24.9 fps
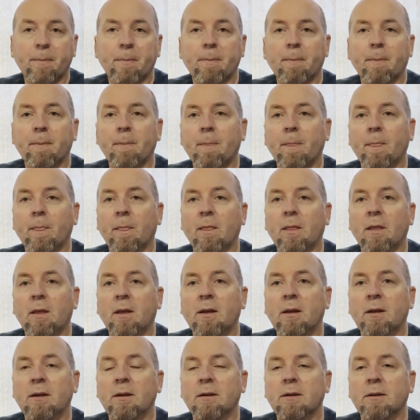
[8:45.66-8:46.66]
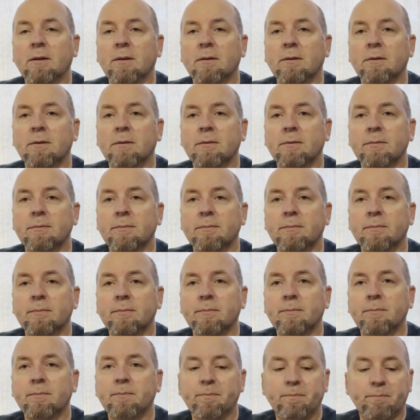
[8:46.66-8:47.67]

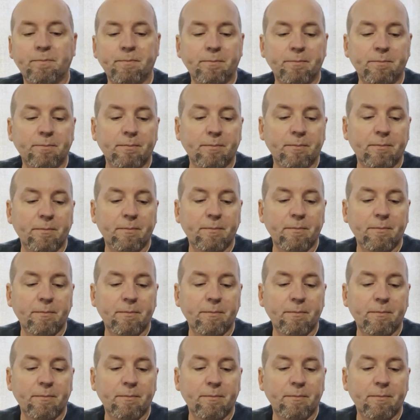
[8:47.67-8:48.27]
Nothing is said.